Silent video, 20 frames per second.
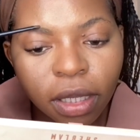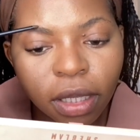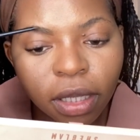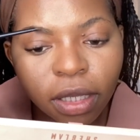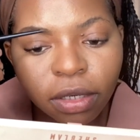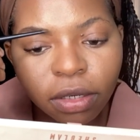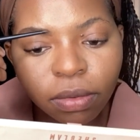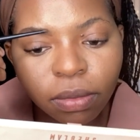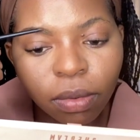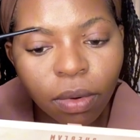
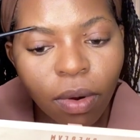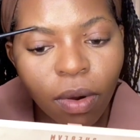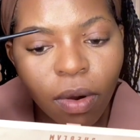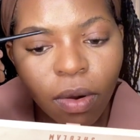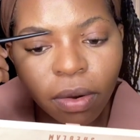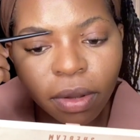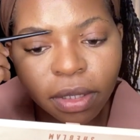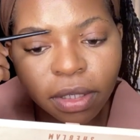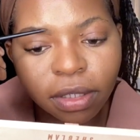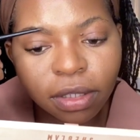and it will
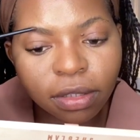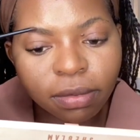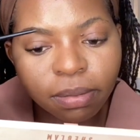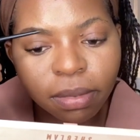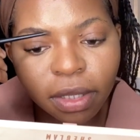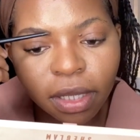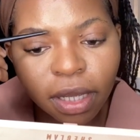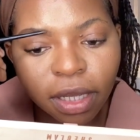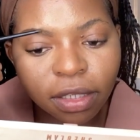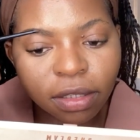always
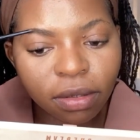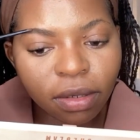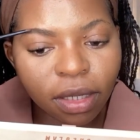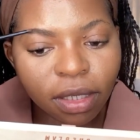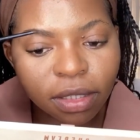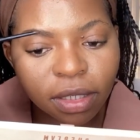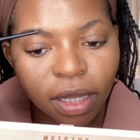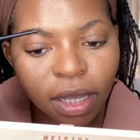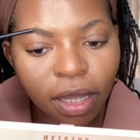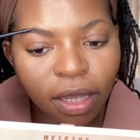be as long
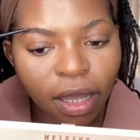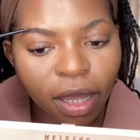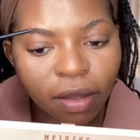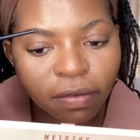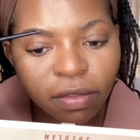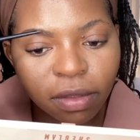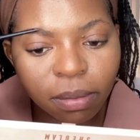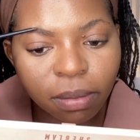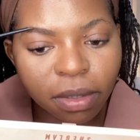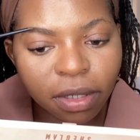as I
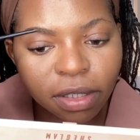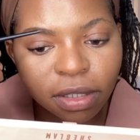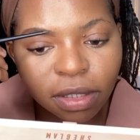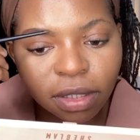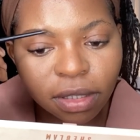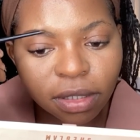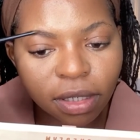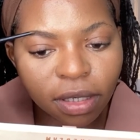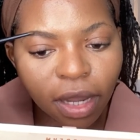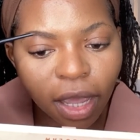have the
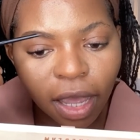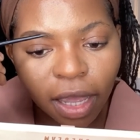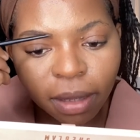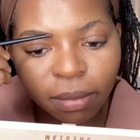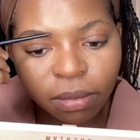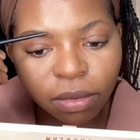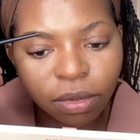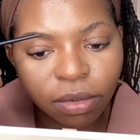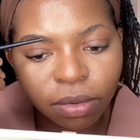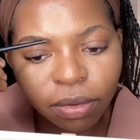business and
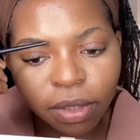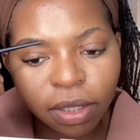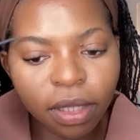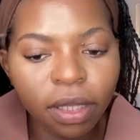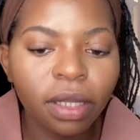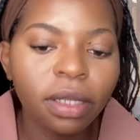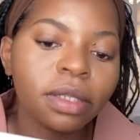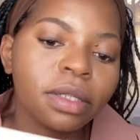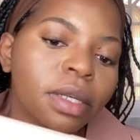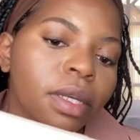I'm
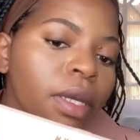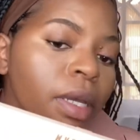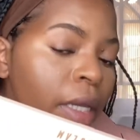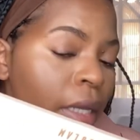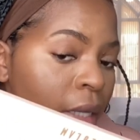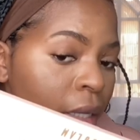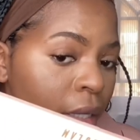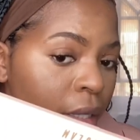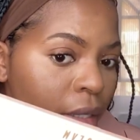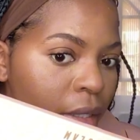doing it.
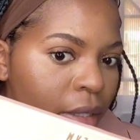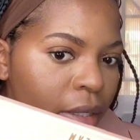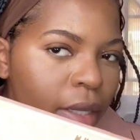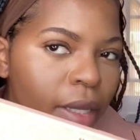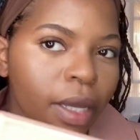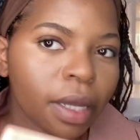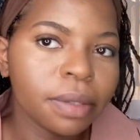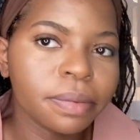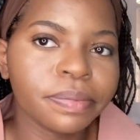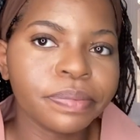
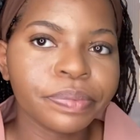Yeah,